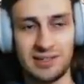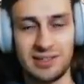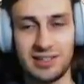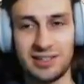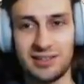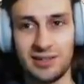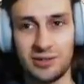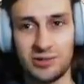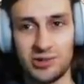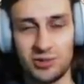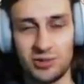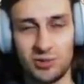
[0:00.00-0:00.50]
You
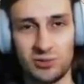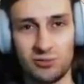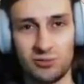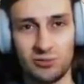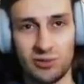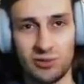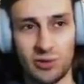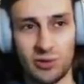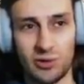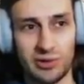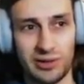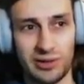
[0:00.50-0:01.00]
don't do a
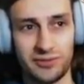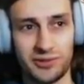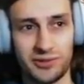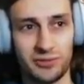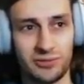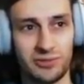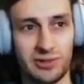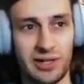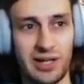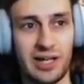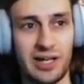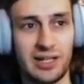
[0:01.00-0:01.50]
roll lift
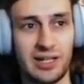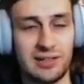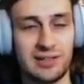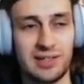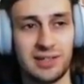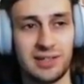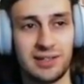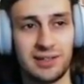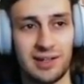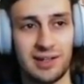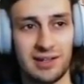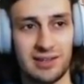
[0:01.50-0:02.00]
or
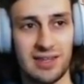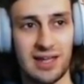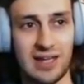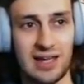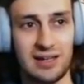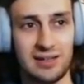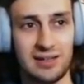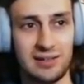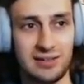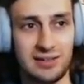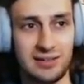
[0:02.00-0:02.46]
anything like that.